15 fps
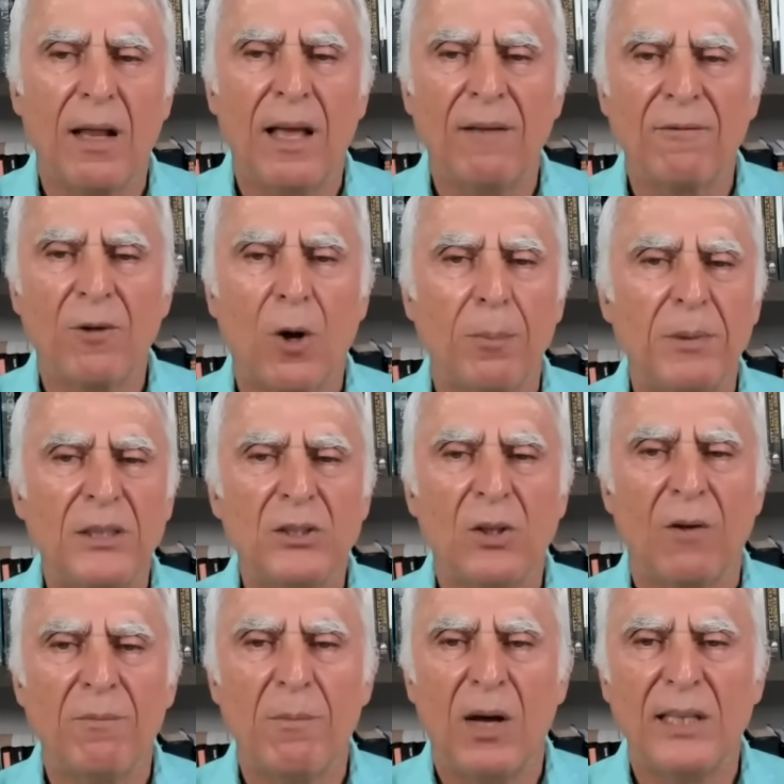have copies
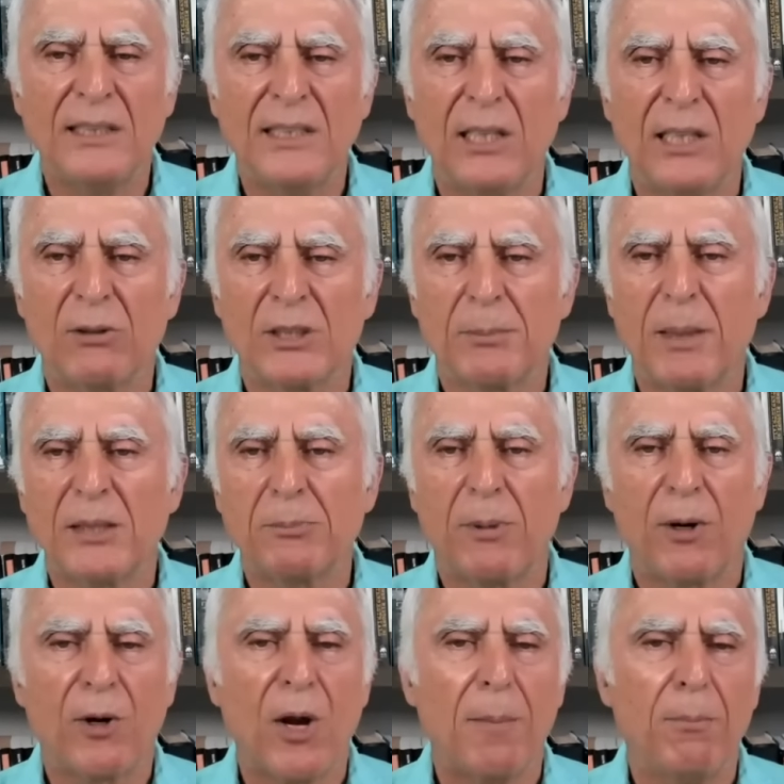of my Secret Space
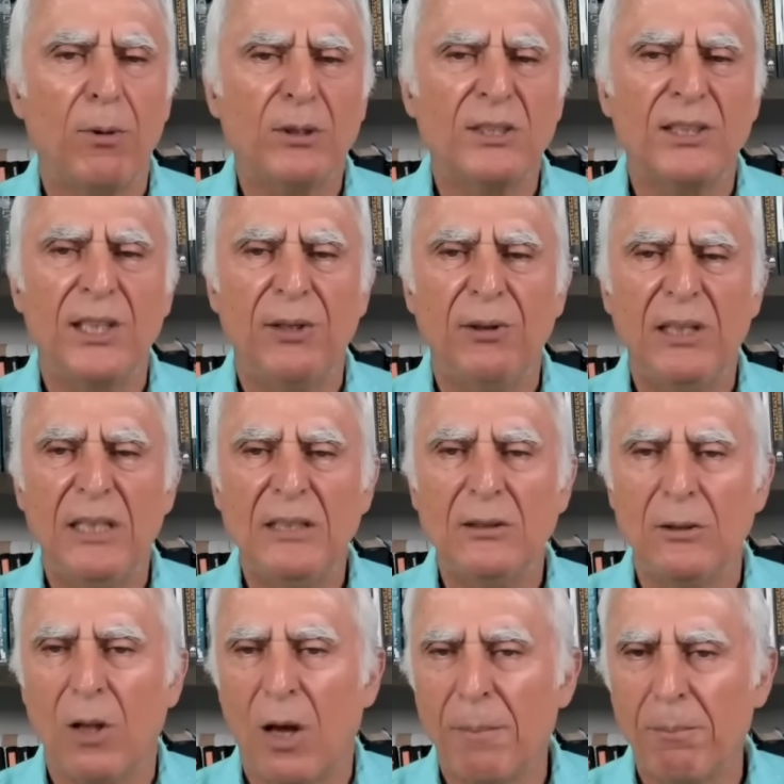Program book series,
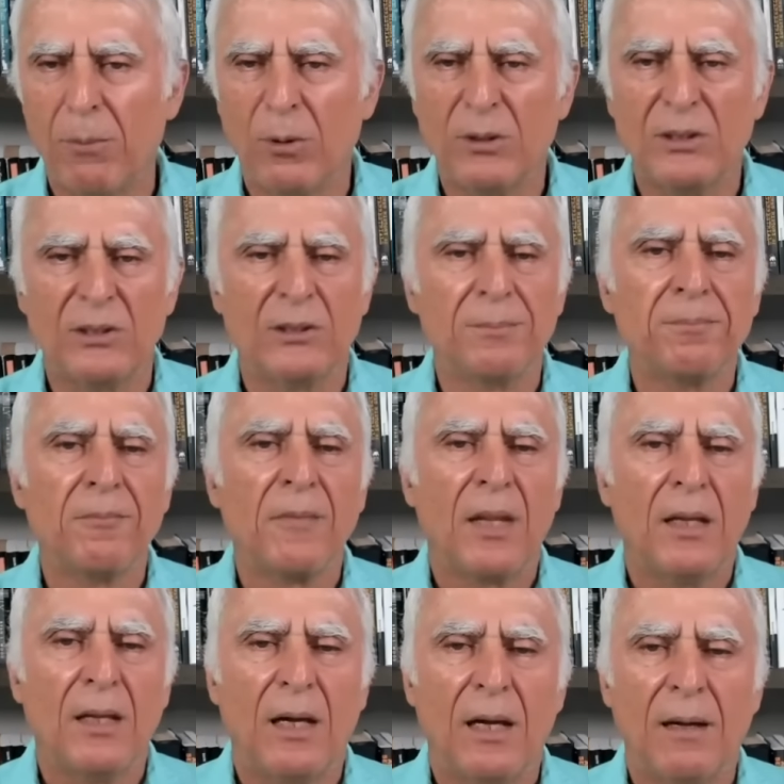nine books
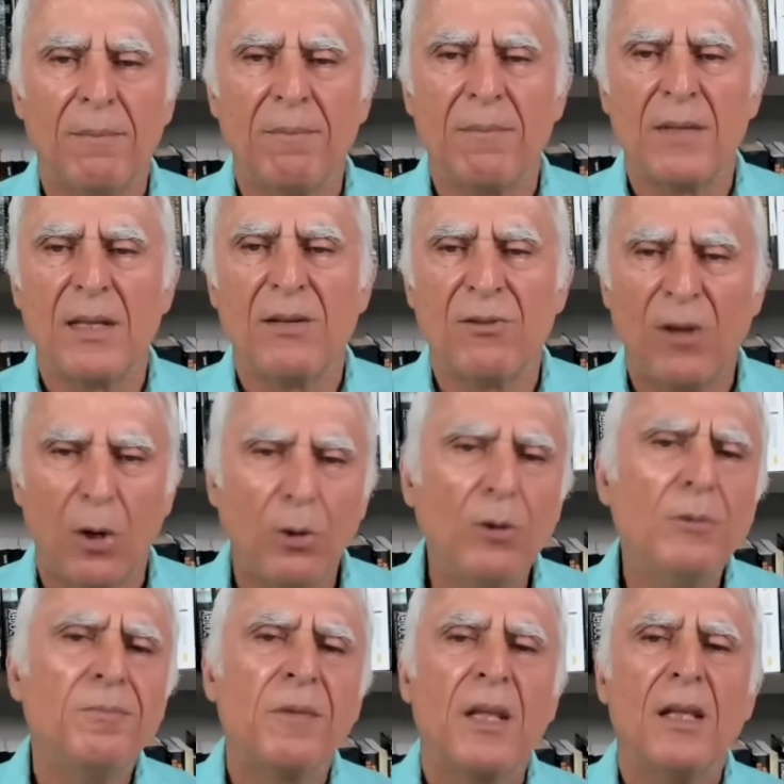um, in
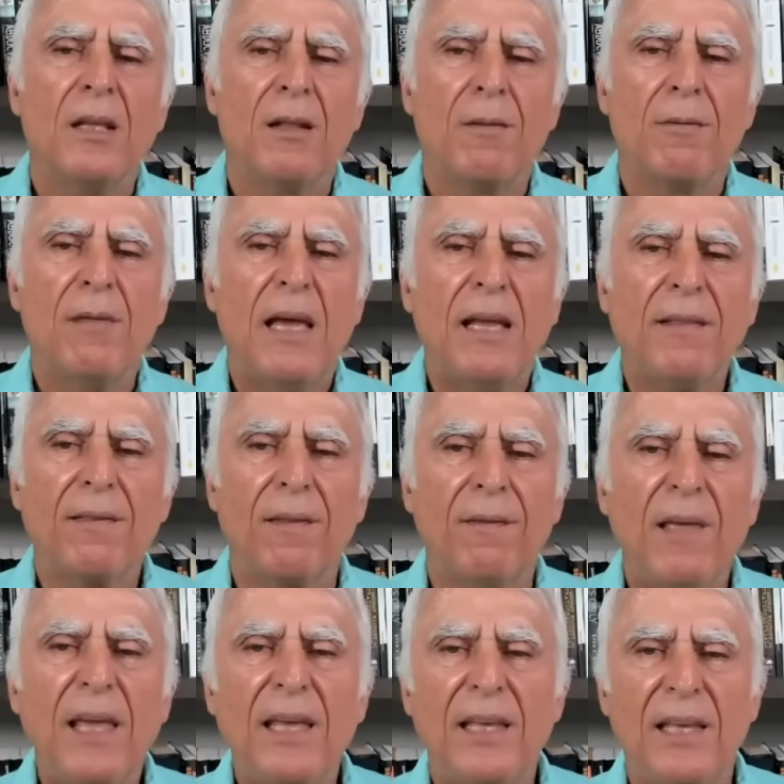total, that
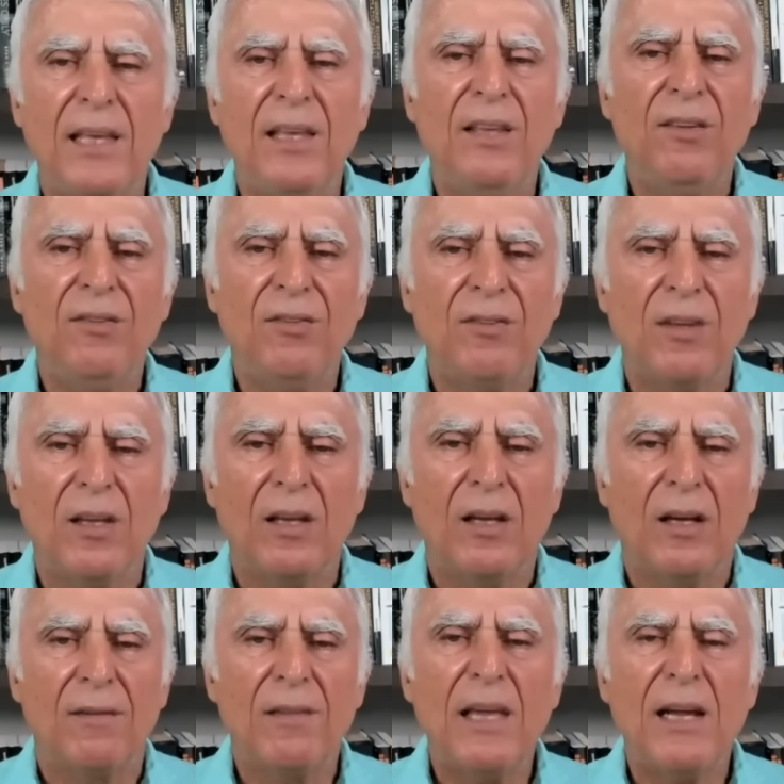there is
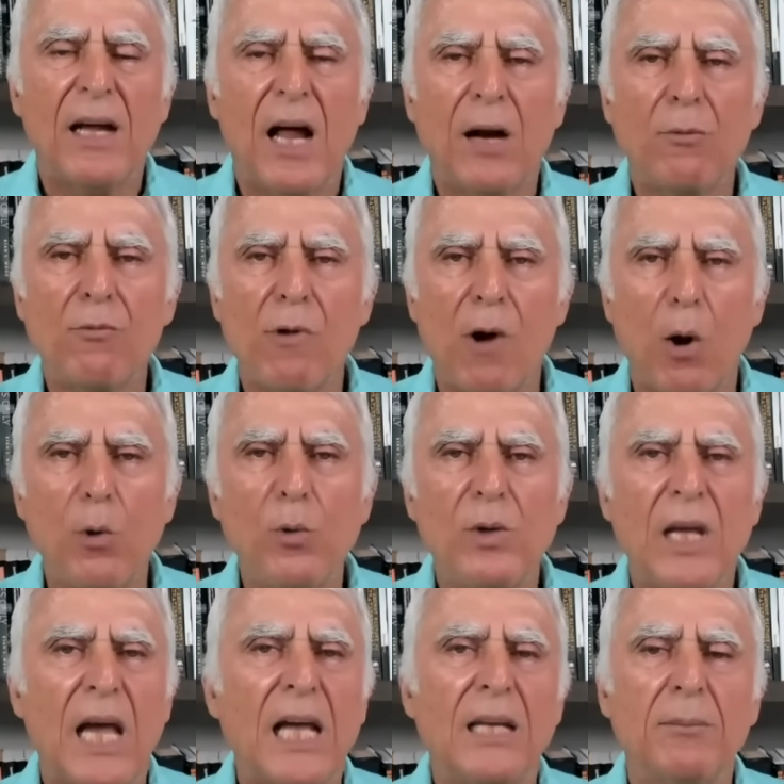there are
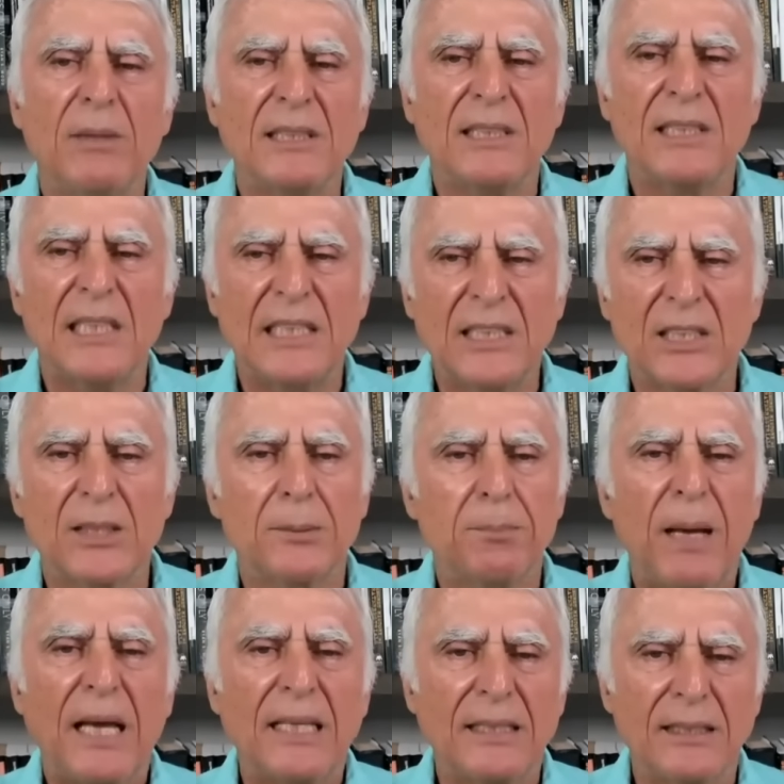rogue elements in
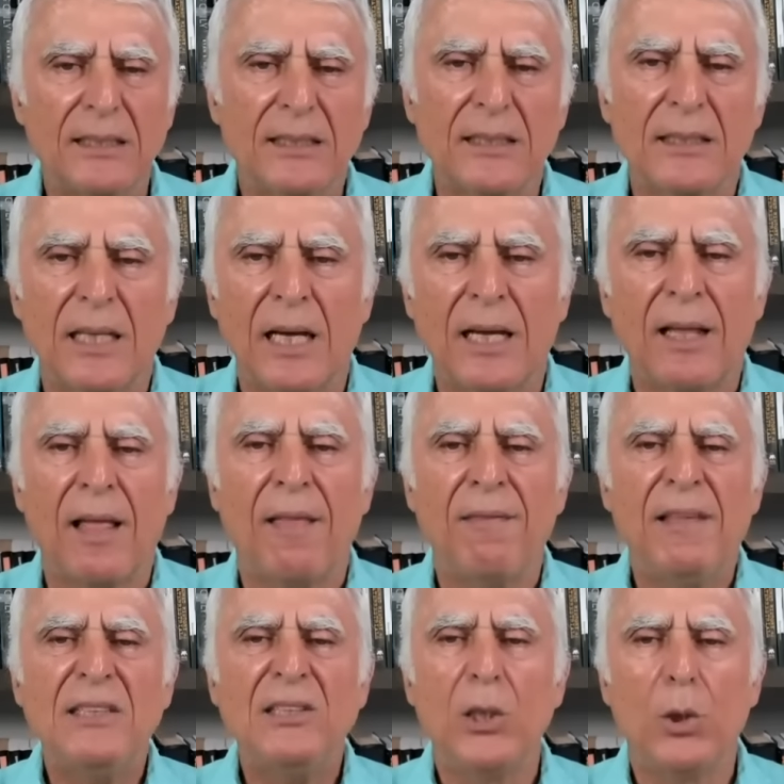space, uh, and
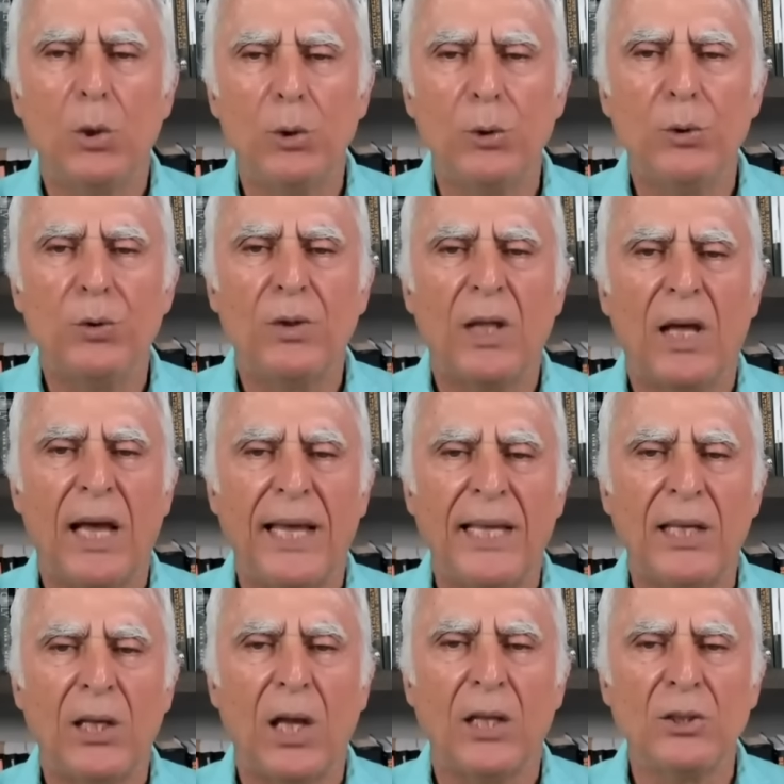these include
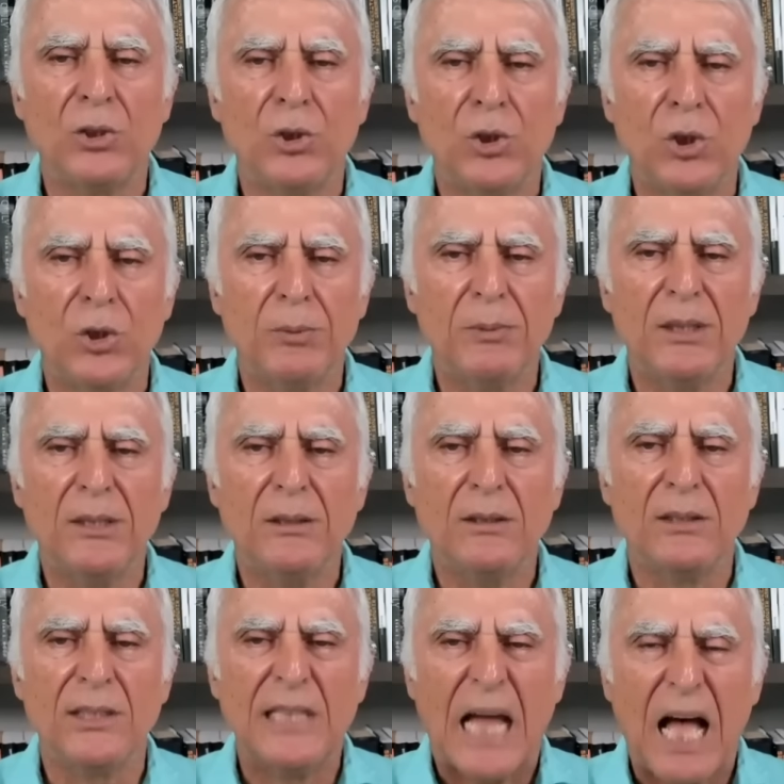a, a
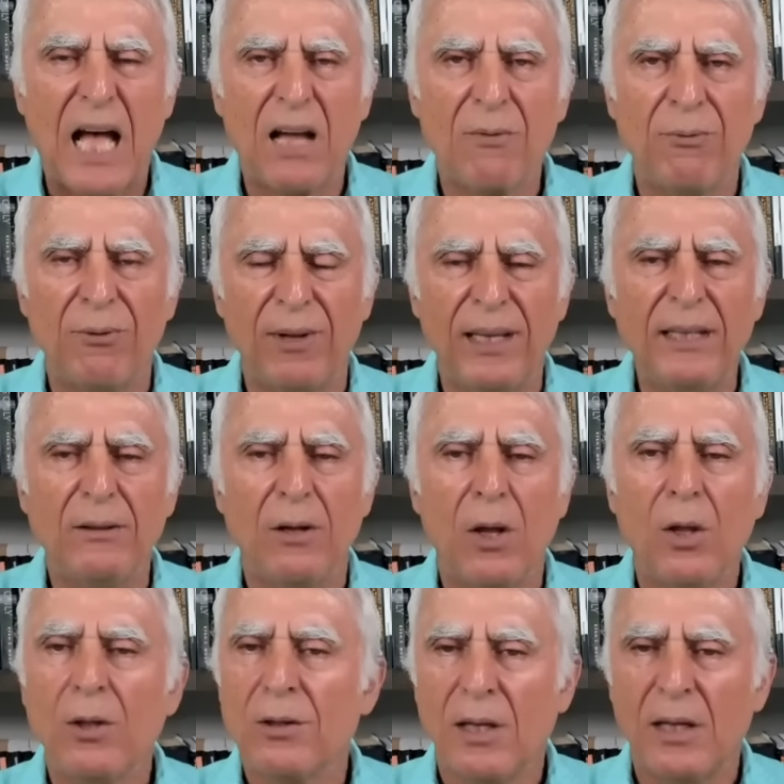German dark fleet,
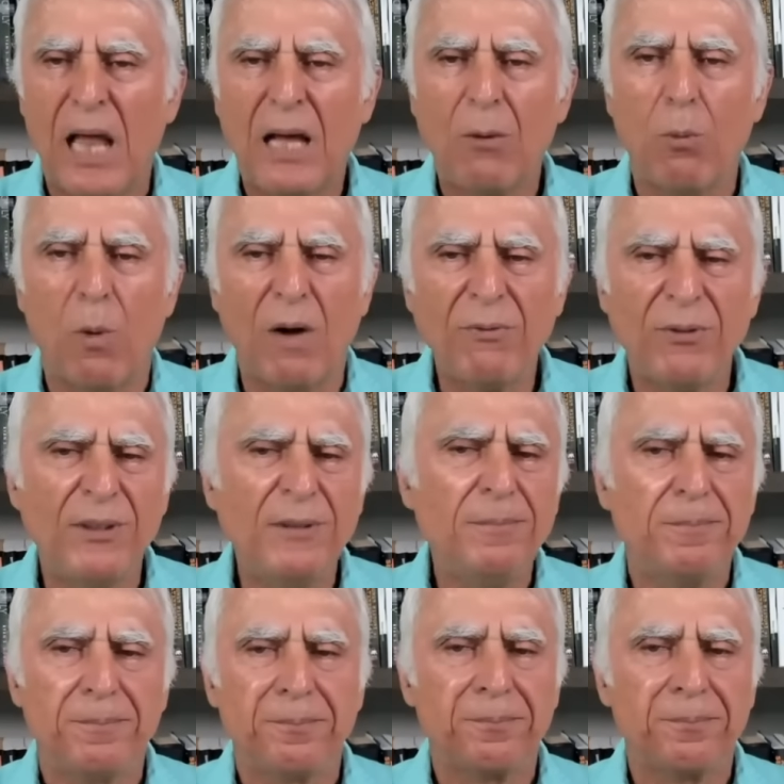the Nachtwaffen,